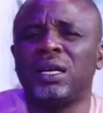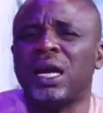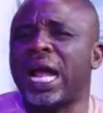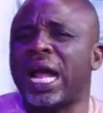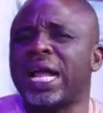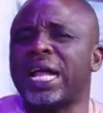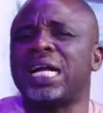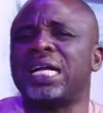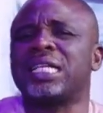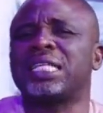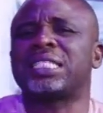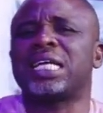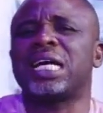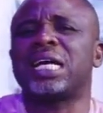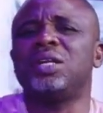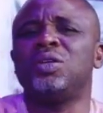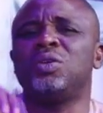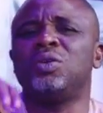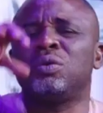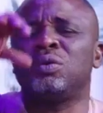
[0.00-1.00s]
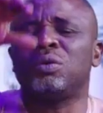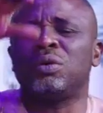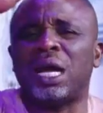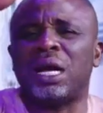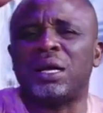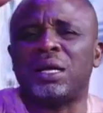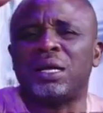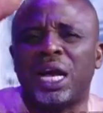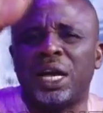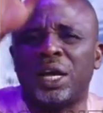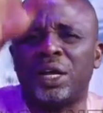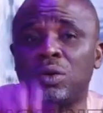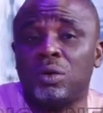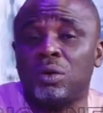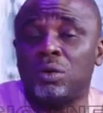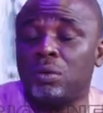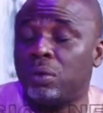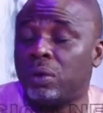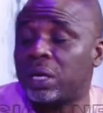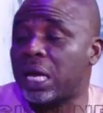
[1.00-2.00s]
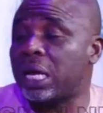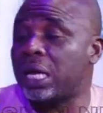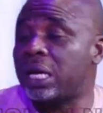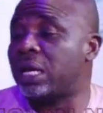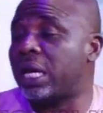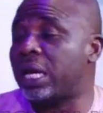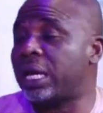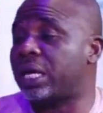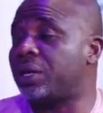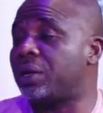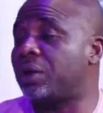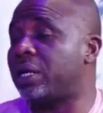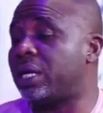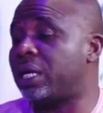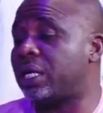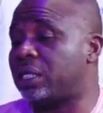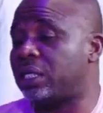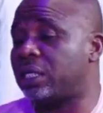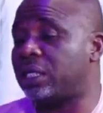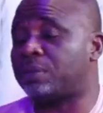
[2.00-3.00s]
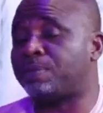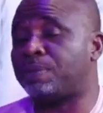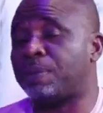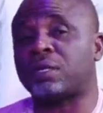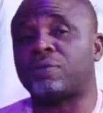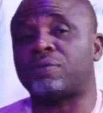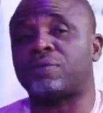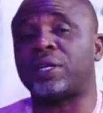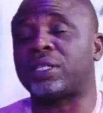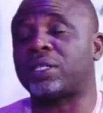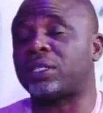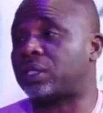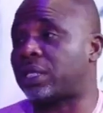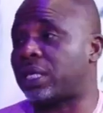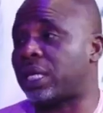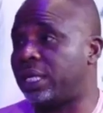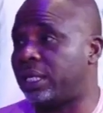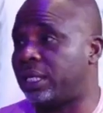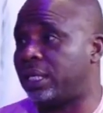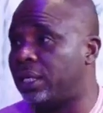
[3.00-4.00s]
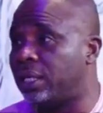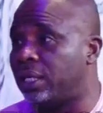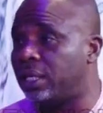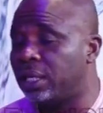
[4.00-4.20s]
I can tell you, I know whether you like it or yes, in this part of our society,